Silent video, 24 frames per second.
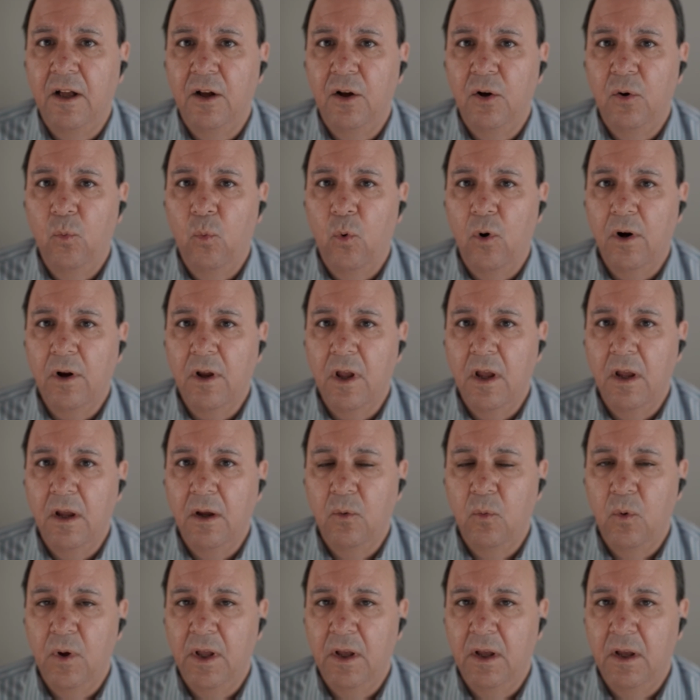
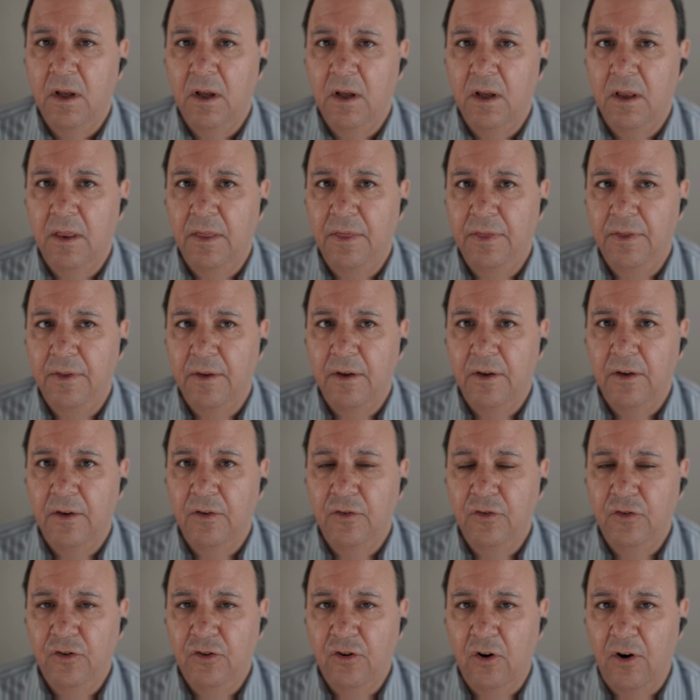working with uh,
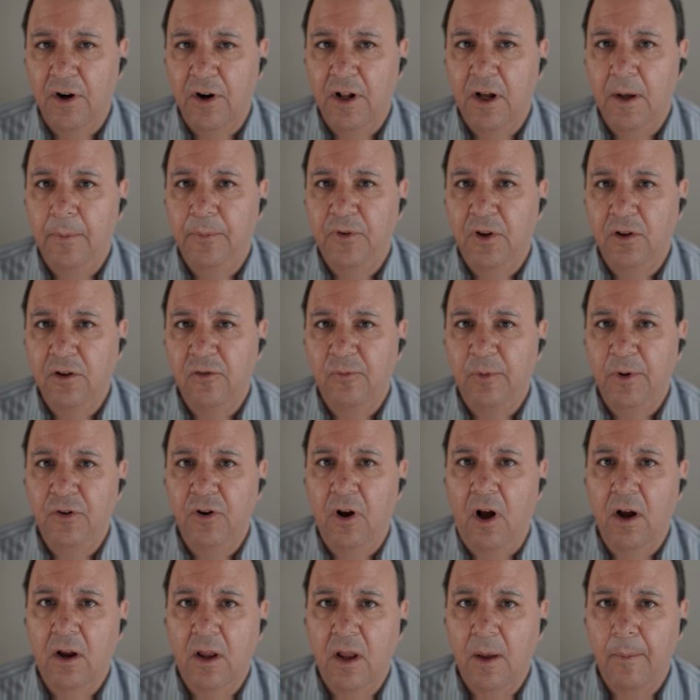startups, and you've been
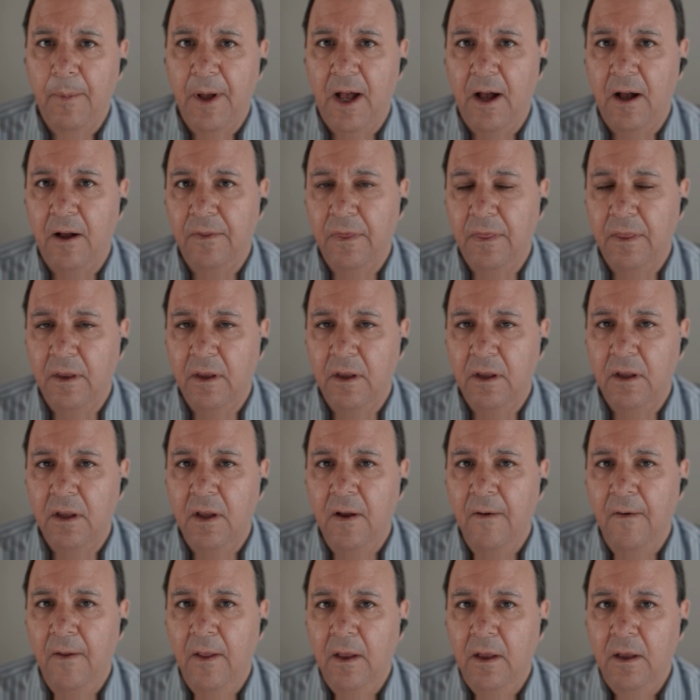talking about the
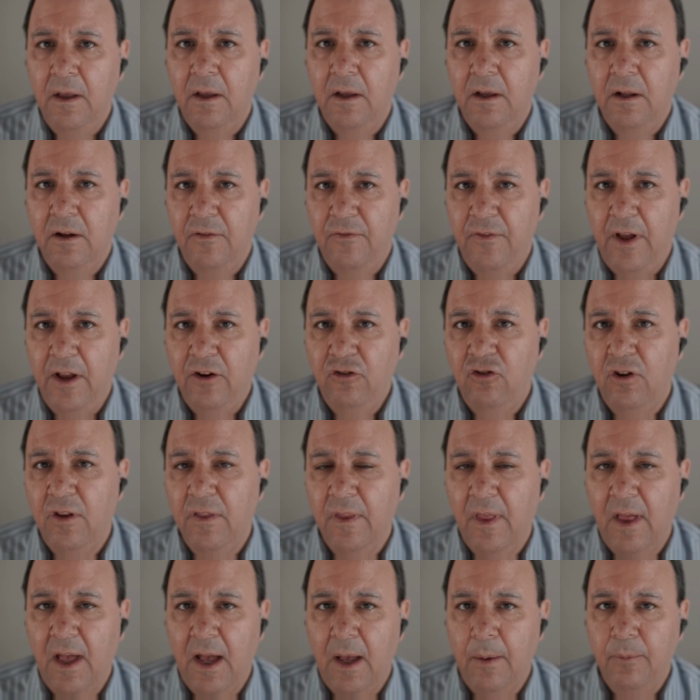
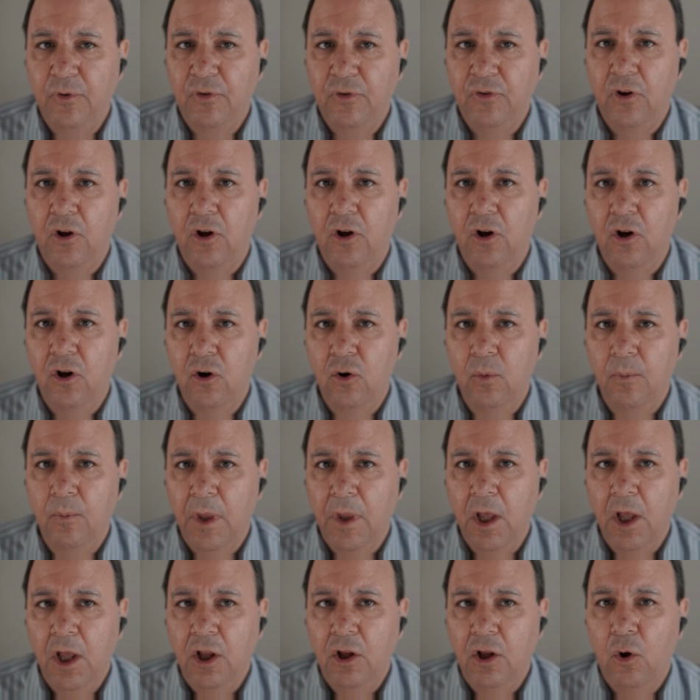innovation lab. So,
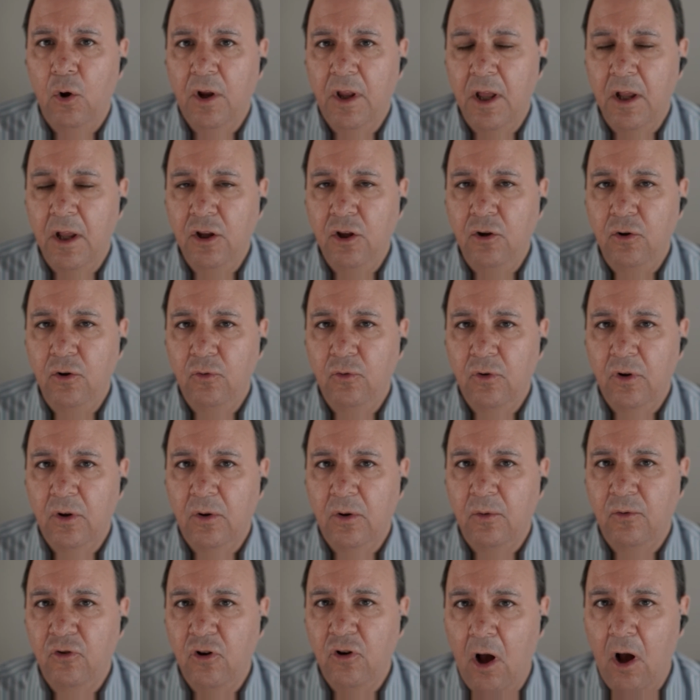can you
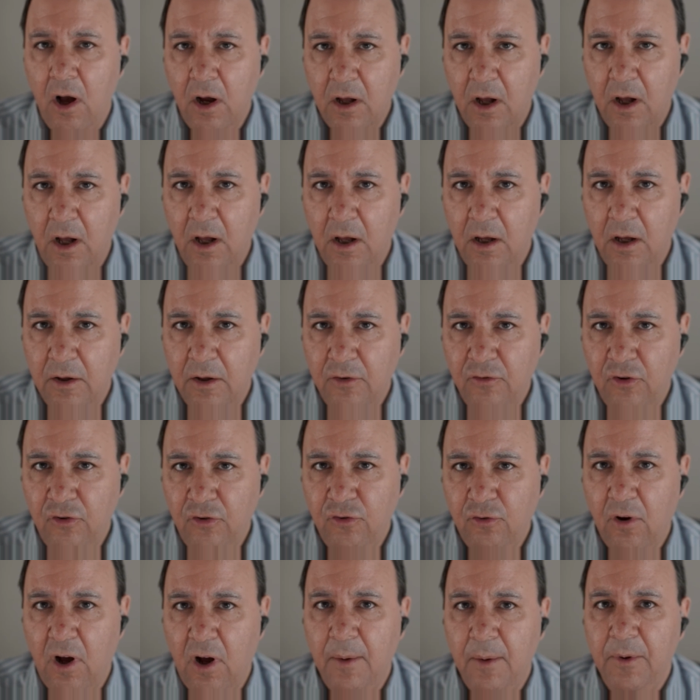talk, uh,
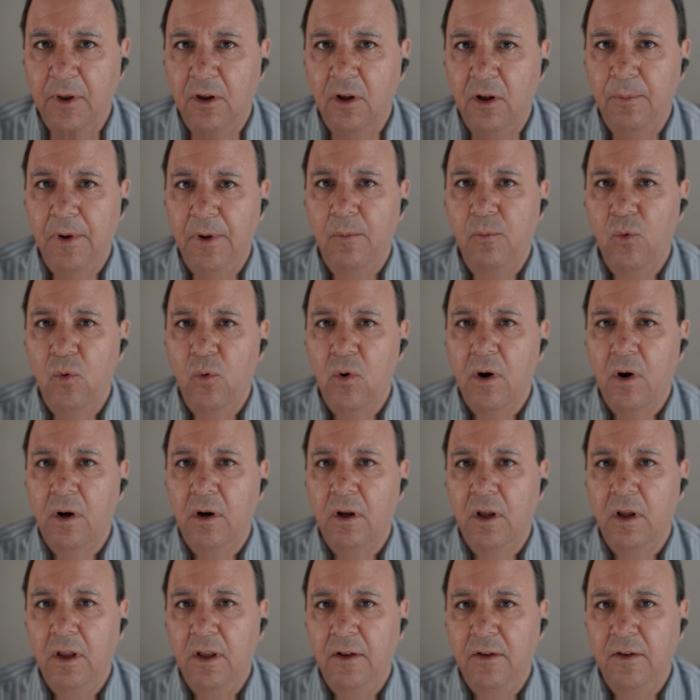describe a little bit more
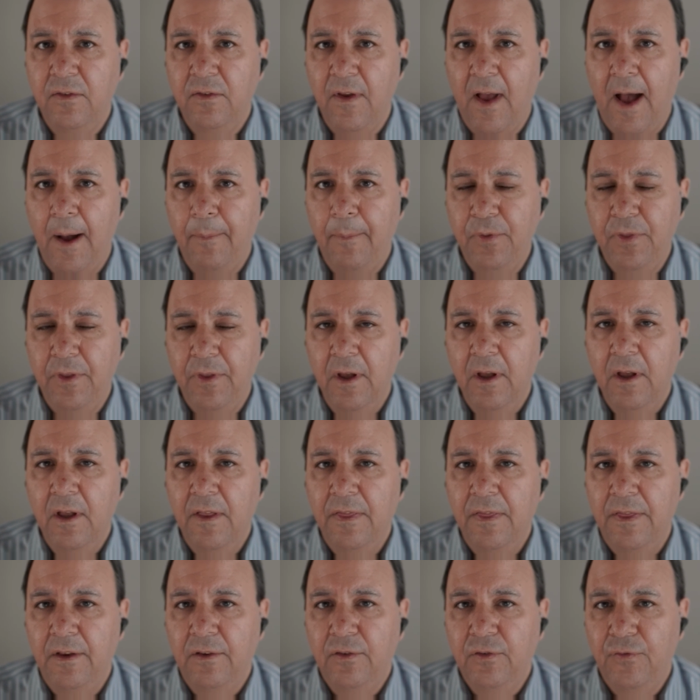in depth
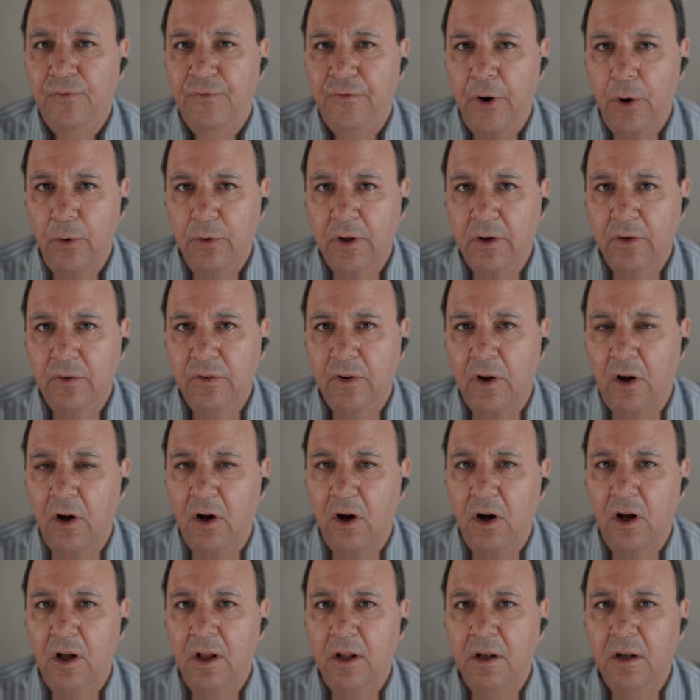this focus
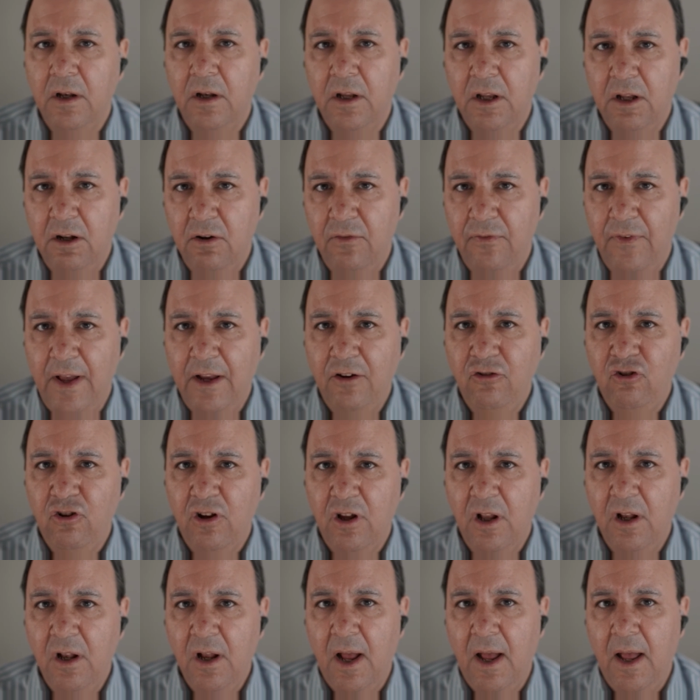on
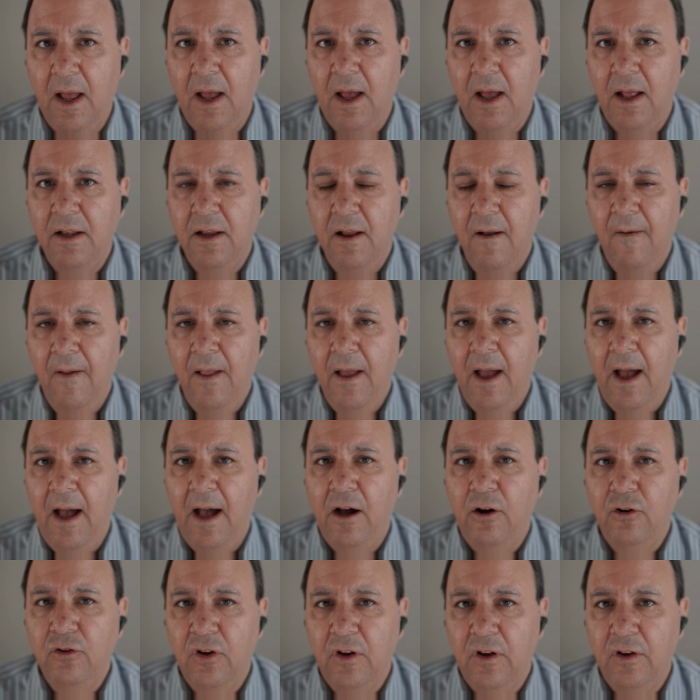innovation and
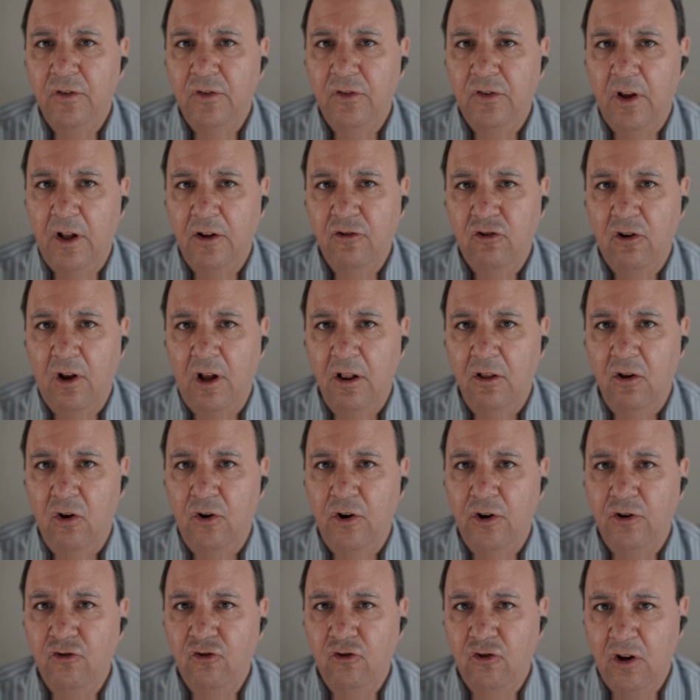how does such a
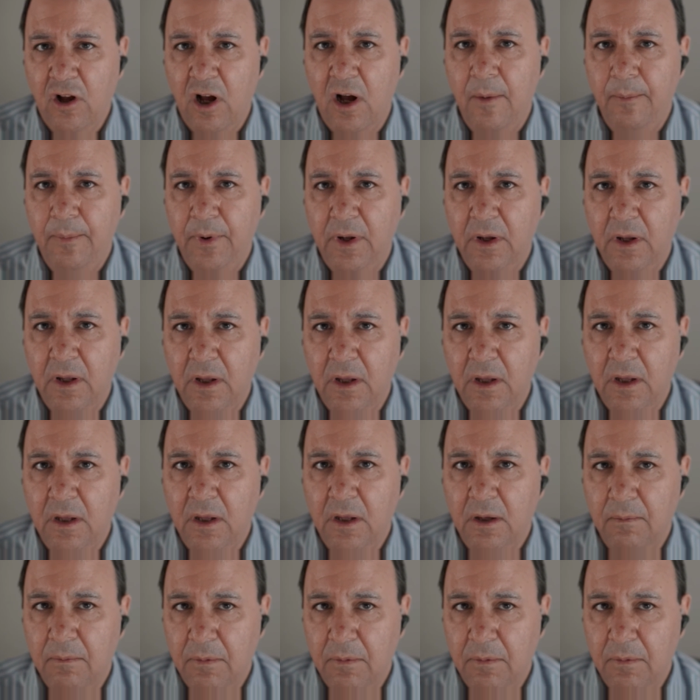large company